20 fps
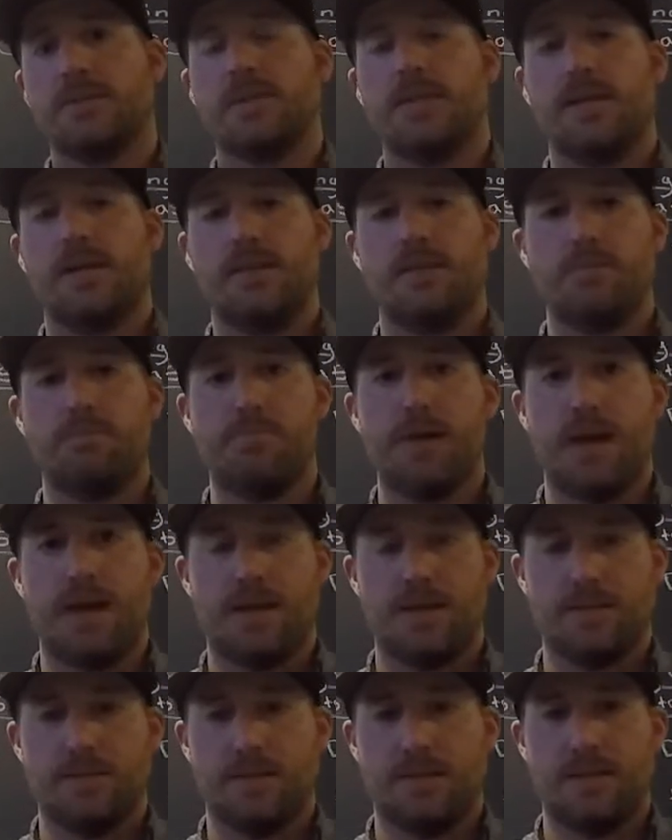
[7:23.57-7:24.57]
and the bait,
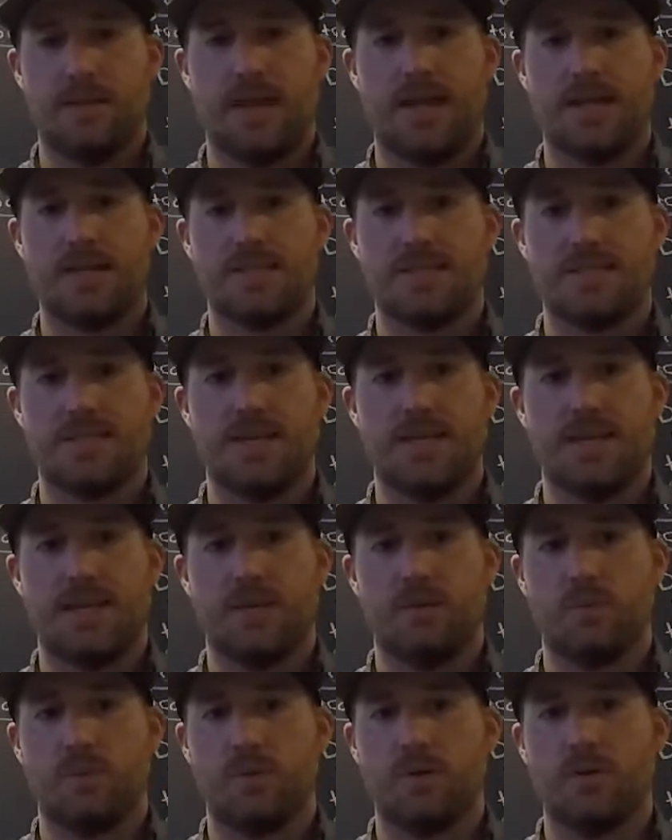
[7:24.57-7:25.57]
and that is sitting
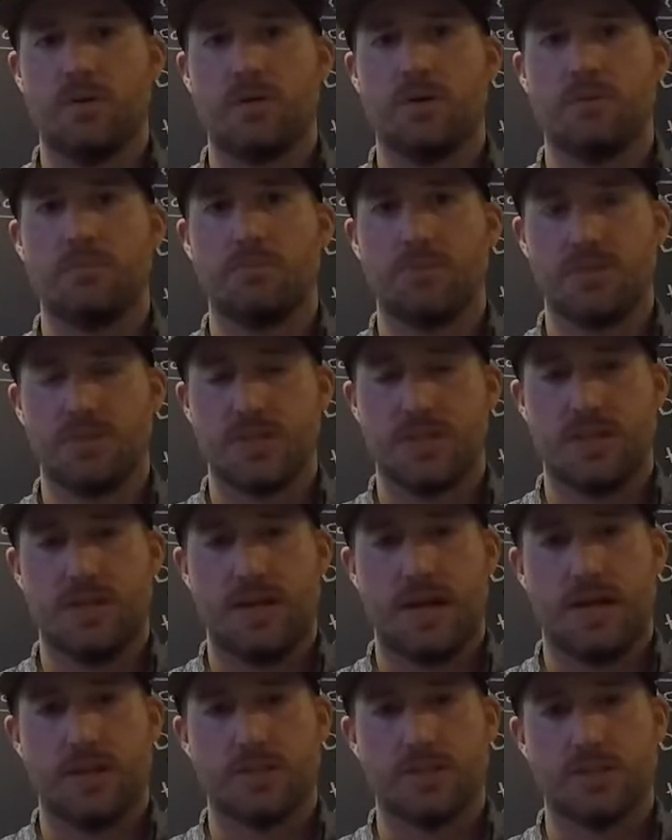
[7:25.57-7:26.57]
100%
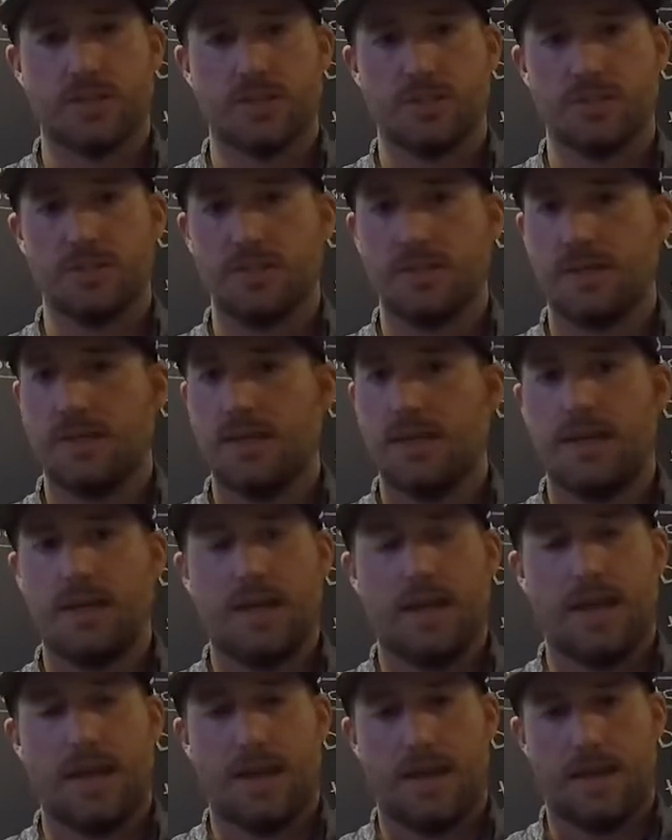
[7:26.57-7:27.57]
natural,
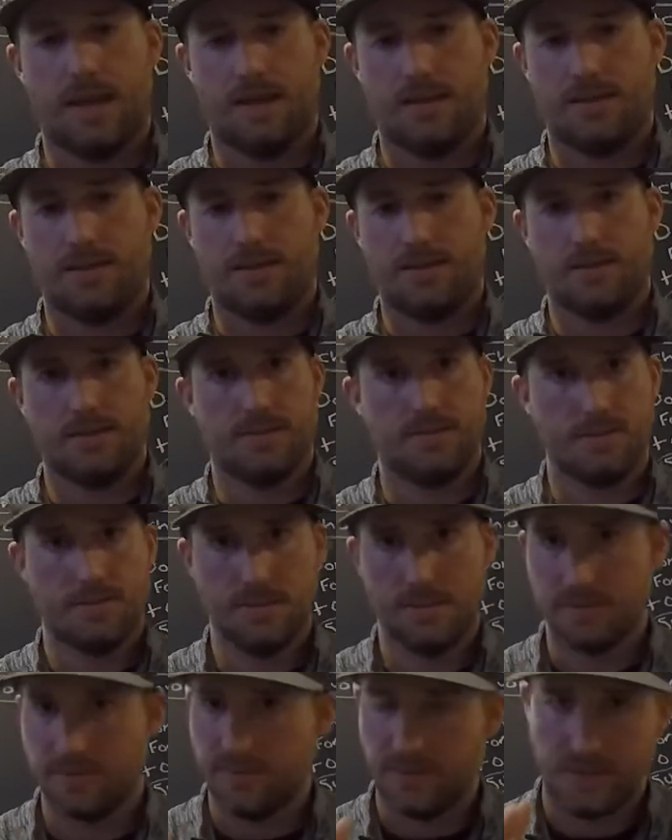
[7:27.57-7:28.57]
and the
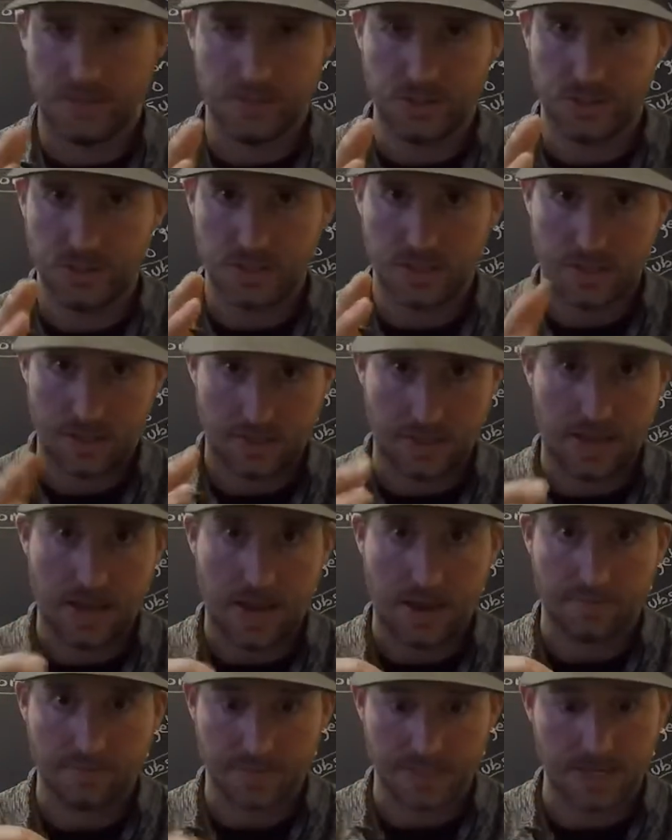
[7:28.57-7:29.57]
fish, they have
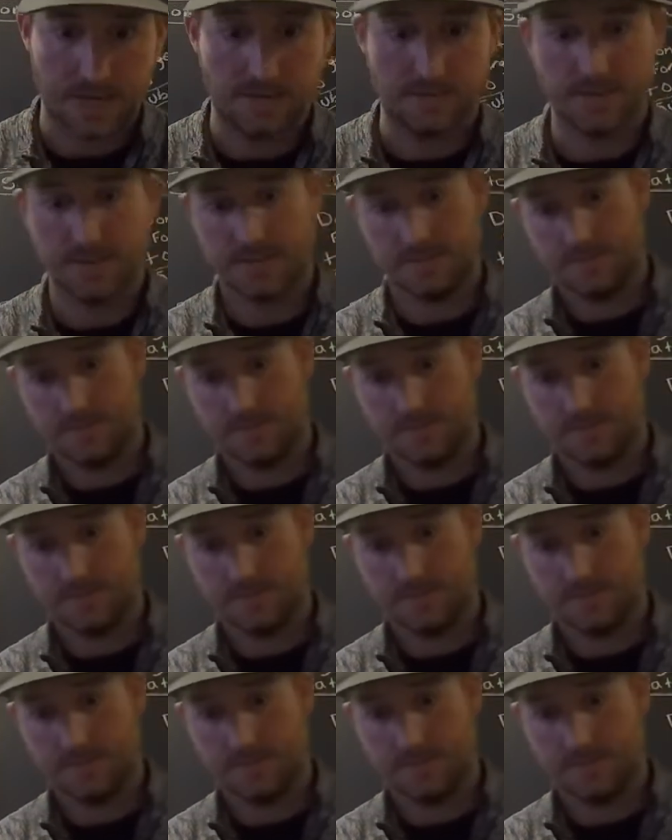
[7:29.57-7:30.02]
to have it.